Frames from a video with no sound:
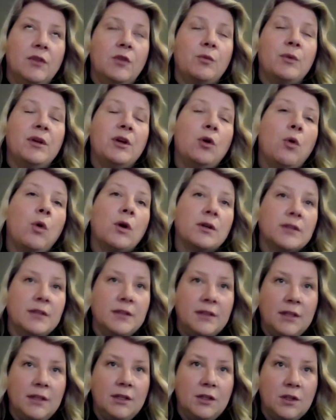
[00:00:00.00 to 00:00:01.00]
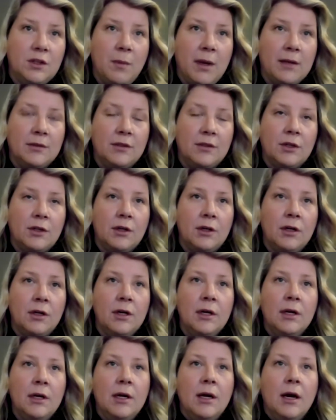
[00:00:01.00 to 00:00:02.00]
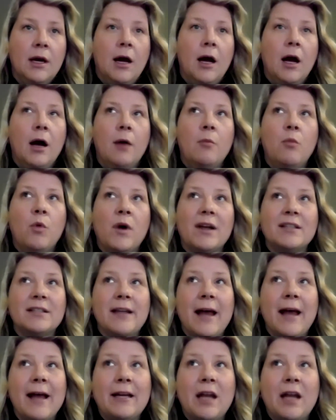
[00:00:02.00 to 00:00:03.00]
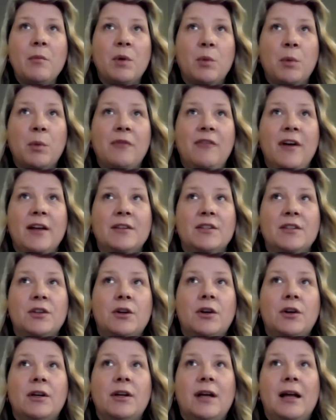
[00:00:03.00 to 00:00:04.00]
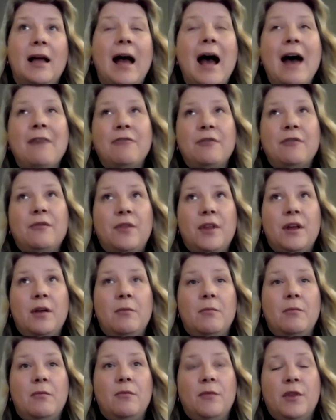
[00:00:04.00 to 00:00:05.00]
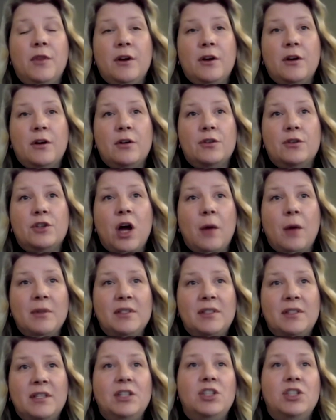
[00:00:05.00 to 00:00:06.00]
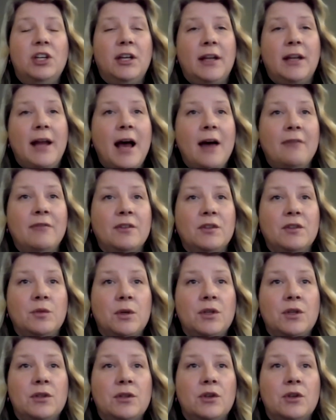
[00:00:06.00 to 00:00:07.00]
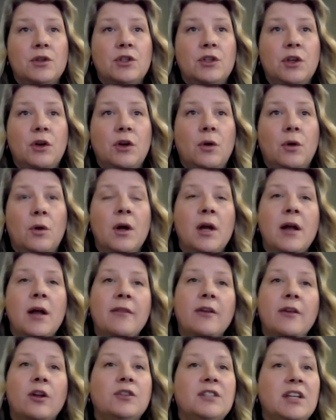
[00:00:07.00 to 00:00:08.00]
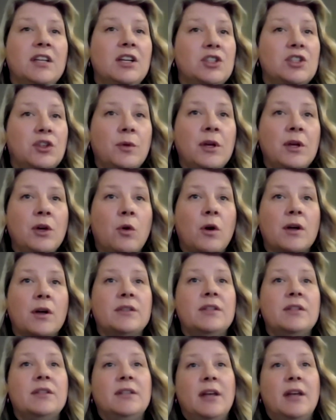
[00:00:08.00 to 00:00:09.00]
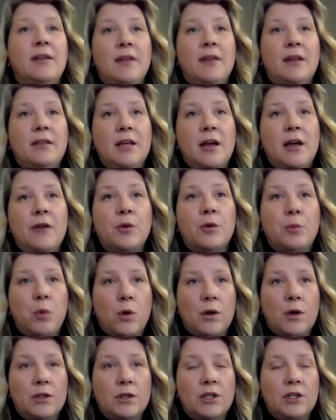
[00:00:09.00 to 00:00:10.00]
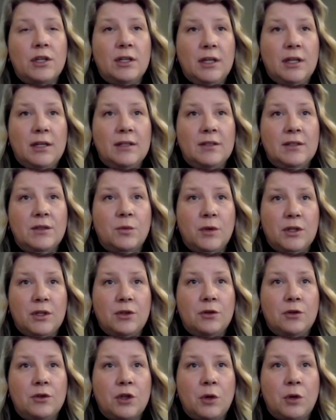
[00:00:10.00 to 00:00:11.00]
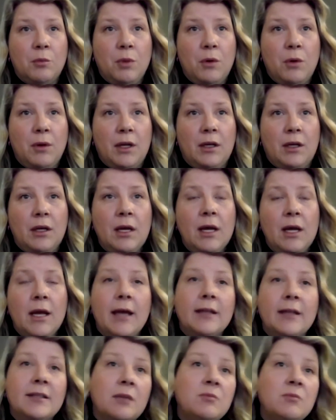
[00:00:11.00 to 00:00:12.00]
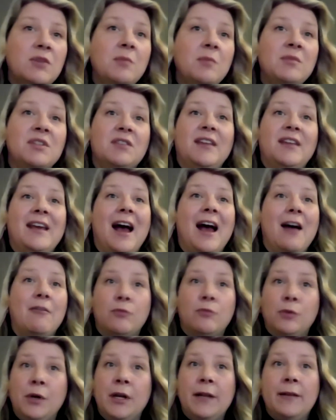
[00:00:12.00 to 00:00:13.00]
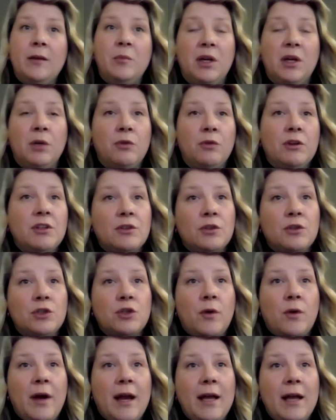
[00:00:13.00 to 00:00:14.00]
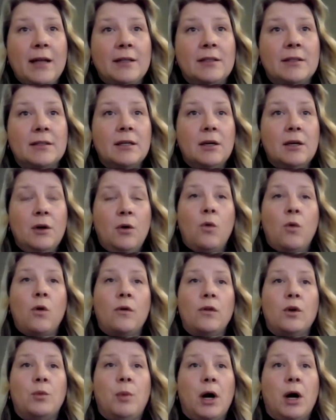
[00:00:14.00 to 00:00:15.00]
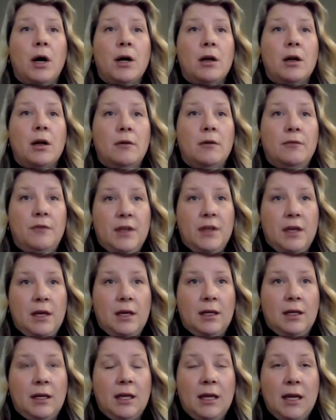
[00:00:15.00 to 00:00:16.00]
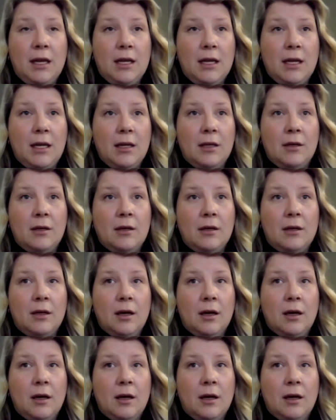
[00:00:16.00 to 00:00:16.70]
courses each semester. Whereas an academic professor, half of them, their job is teaching and half is research. So they'll teach 3 courses and then the other portion is the research component. And sometimes if they have really big research grants or they're part of the Canadian,